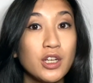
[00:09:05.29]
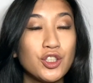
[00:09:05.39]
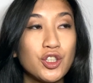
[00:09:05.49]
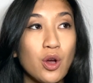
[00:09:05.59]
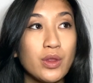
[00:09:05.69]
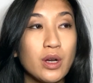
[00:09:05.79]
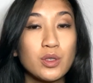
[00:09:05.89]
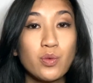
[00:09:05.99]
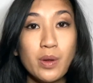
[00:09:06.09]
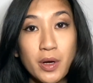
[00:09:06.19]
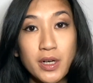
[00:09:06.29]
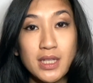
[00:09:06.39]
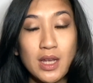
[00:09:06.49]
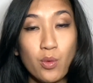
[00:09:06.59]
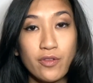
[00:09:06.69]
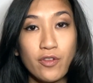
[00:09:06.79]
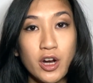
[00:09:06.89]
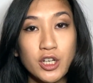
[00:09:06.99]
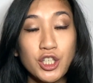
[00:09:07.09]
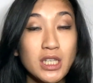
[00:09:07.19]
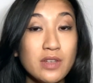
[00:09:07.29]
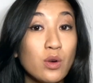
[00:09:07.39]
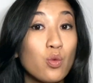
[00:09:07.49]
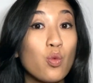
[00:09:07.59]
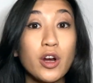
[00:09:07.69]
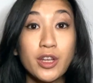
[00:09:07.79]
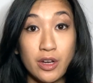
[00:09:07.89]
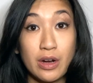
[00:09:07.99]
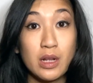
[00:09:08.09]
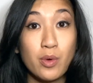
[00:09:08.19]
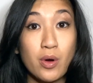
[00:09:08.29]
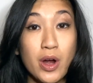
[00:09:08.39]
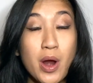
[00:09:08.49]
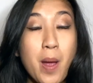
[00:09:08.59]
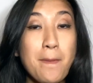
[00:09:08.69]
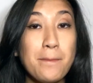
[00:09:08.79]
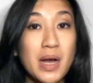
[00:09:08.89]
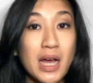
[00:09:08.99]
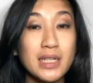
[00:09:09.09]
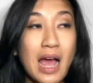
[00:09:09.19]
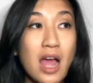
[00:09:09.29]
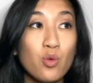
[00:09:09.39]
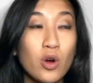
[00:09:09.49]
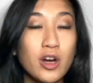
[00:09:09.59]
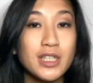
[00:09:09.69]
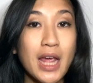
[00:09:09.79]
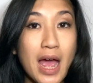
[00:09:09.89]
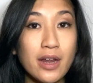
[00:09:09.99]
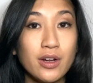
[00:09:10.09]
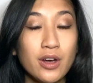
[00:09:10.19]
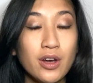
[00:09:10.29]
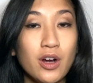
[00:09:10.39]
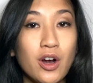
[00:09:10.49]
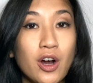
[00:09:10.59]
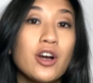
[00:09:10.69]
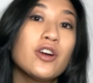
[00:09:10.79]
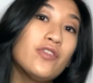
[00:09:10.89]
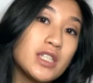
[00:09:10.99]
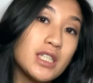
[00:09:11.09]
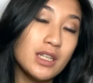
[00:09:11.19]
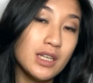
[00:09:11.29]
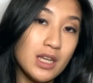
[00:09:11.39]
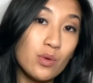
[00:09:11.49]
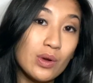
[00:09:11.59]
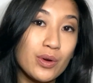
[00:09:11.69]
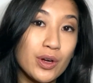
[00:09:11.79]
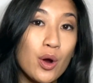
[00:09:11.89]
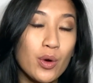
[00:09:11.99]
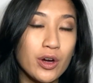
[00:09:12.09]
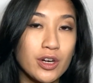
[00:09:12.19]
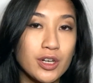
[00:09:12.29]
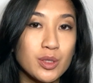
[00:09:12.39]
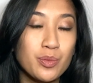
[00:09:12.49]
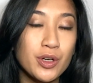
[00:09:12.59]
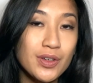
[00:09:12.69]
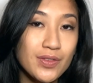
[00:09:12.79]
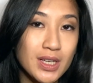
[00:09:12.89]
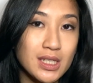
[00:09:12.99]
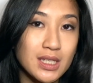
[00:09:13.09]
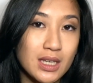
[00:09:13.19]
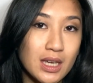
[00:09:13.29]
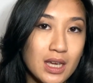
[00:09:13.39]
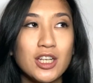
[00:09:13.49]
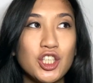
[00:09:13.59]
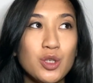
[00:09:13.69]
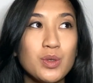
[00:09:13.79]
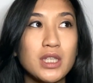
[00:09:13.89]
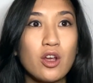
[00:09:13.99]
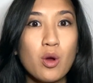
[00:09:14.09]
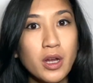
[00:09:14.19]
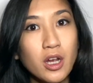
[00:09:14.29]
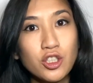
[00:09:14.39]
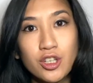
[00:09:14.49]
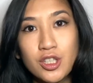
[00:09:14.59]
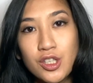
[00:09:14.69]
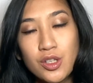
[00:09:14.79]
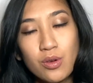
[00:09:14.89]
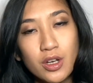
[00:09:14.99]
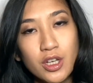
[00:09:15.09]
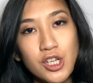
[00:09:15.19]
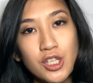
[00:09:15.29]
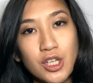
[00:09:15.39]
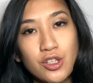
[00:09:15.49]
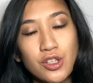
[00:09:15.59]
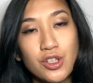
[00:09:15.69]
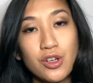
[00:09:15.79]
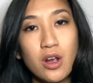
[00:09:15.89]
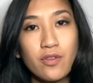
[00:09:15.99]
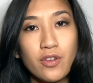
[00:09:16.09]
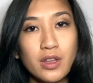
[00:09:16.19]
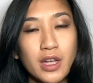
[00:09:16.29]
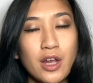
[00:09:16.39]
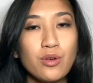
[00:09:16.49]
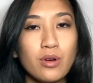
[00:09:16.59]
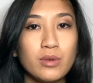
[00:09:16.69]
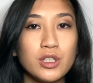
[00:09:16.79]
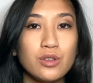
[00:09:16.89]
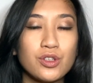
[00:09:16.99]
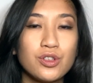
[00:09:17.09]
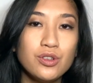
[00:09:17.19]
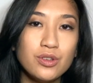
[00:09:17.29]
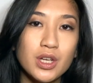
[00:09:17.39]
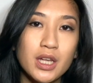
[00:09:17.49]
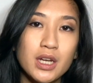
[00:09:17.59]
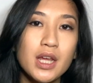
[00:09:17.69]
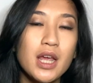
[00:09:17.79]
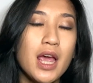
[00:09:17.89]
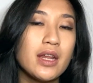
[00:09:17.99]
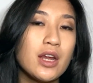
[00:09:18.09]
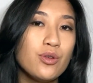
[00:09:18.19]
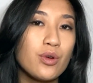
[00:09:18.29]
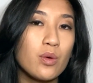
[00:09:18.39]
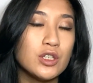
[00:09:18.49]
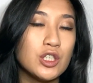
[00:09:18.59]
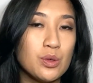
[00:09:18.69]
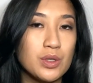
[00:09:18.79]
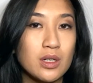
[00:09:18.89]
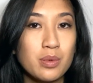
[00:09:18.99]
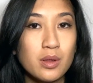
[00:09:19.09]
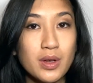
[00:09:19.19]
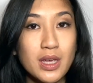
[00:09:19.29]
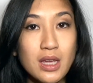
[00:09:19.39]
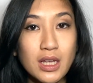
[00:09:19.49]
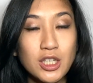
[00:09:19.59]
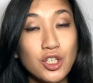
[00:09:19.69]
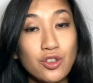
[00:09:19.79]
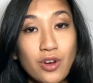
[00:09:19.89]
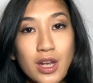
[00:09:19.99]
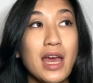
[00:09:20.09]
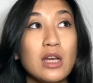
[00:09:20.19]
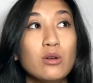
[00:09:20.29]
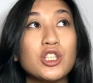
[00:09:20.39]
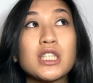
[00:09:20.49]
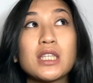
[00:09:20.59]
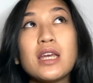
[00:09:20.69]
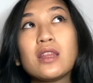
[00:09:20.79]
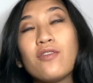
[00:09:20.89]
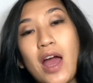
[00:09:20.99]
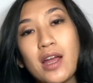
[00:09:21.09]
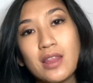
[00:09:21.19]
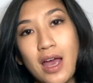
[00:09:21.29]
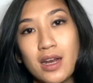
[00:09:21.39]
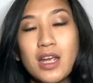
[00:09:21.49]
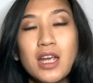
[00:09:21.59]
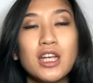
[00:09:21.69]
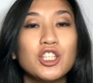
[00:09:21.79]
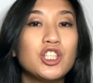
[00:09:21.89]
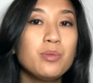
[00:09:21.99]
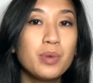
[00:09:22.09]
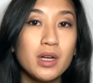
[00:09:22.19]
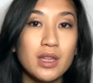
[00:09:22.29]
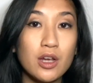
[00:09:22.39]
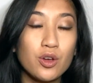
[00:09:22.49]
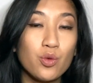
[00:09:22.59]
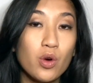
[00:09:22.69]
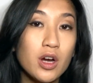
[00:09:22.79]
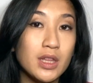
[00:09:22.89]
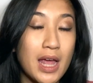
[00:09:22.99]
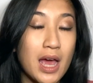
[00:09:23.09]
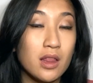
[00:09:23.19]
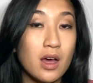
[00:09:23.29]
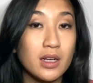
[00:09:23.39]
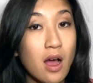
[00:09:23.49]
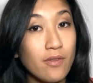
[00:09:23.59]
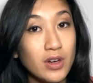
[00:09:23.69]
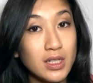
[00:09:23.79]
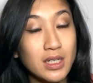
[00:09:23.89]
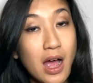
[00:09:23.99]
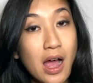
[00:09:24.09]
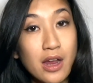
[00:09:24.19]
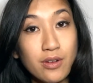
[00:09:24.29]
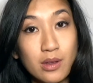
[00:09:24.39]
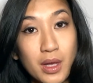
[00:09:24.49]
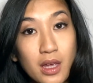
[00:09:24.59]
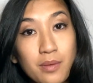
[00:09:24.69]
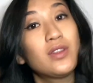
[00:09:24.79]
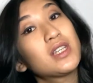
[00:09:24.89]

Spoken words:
So there was one person that worked for her, she doesn't even work there anymore, but I worked at her facility and we were co-workers previously. She was like, oh my gosh, Christy's so good, she's such a good sonographer. I knew her when she was a student, and then I knew her when she was an employee. She's great. It was just the fact that she put in that good work, they had a lot of confidence in hiring me.